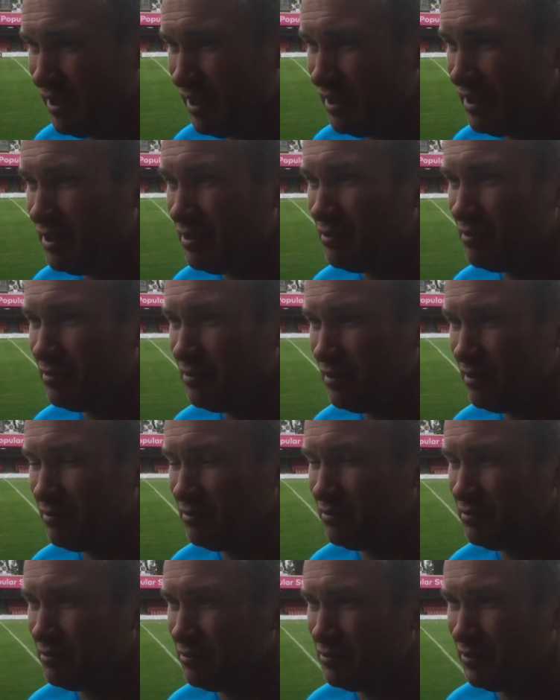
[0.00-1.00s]
any
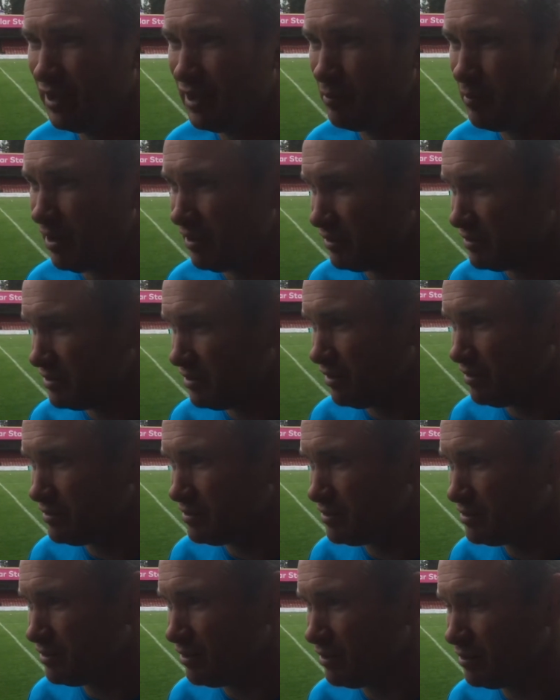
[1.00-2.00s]
great amount of
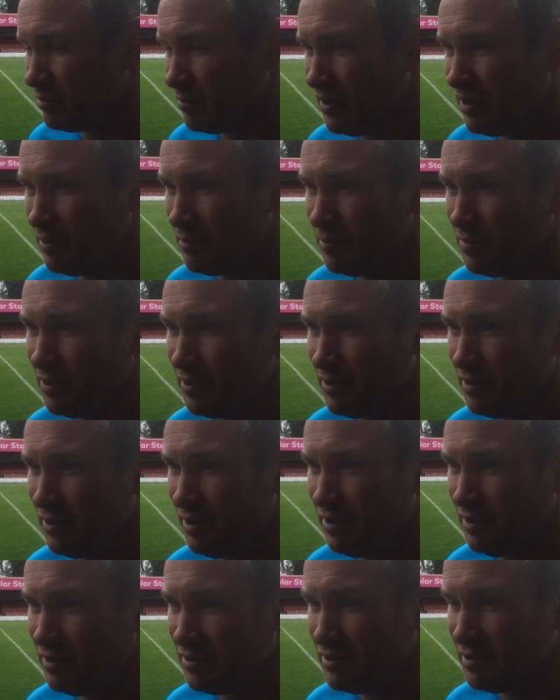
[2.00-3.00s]
chances, I'll admit, but
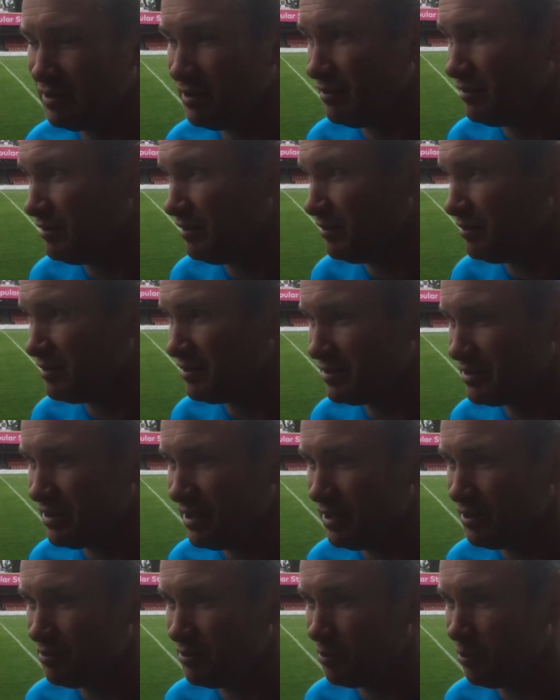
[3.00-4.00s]
it was, you know, like I
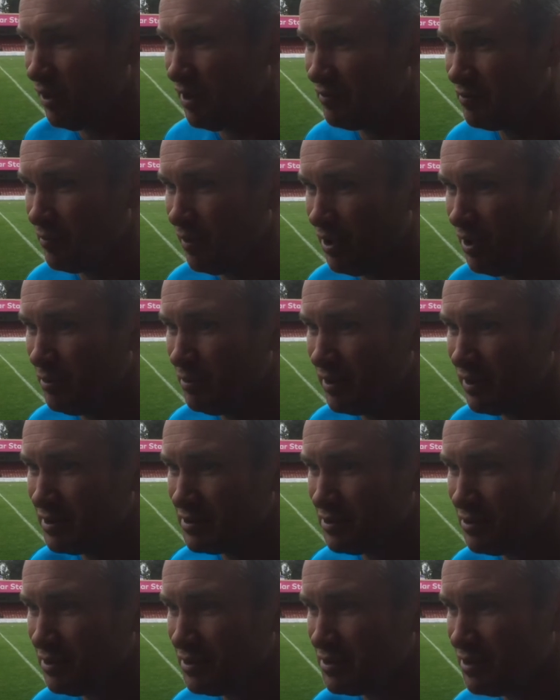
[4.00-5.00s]
say, we're away from home
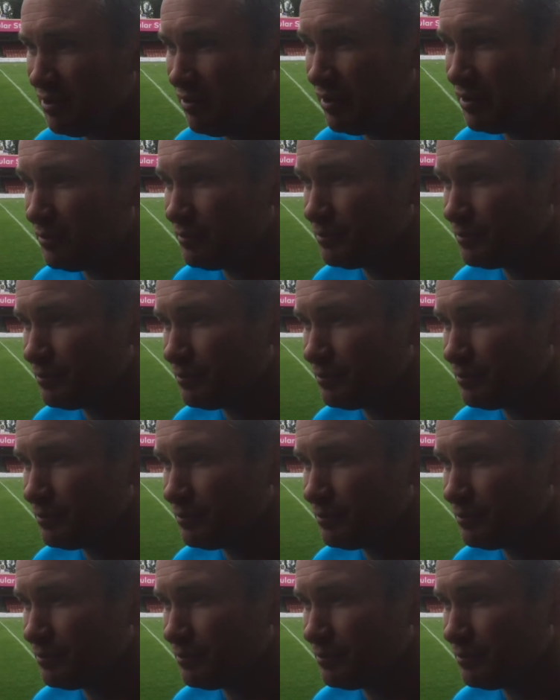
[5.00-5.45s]
against a good side.